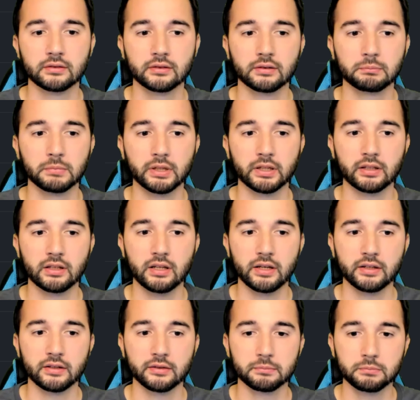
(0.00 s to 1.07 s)
my
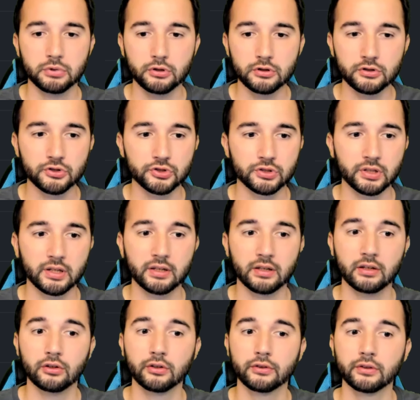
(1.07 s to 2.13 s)
latest push, and I
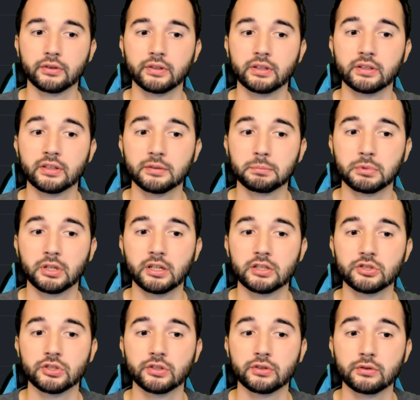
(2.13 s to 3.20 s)
also see this branch
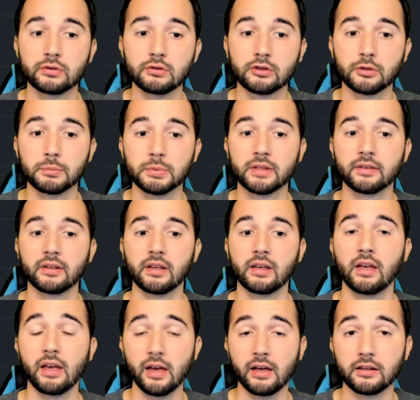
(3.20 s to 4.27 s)
is 2 commits
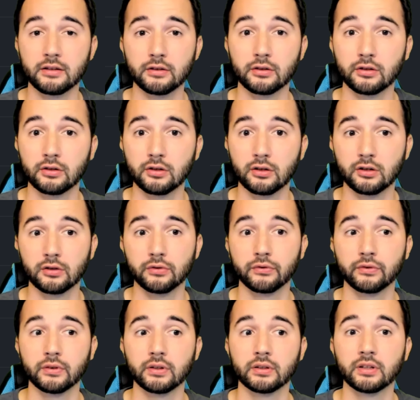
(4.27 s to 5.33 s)
ahead of
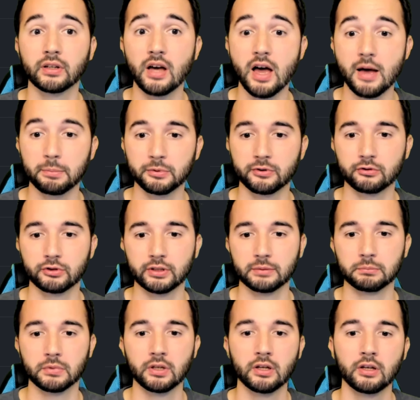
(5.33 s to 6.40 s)
the
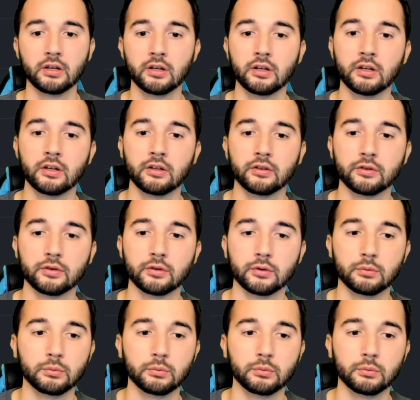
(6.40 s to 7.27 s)
upstream. So